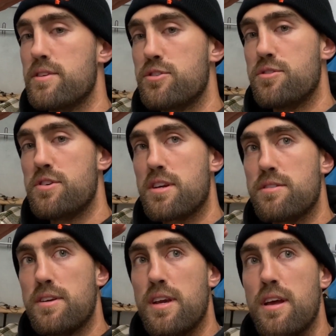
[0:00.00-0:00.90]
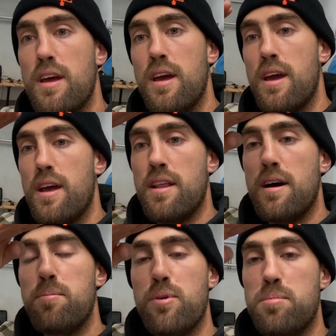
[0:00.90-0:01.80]
trajectory in an
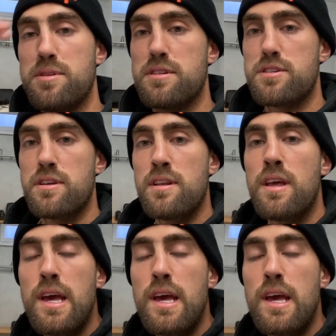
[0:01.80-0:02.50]
upward position,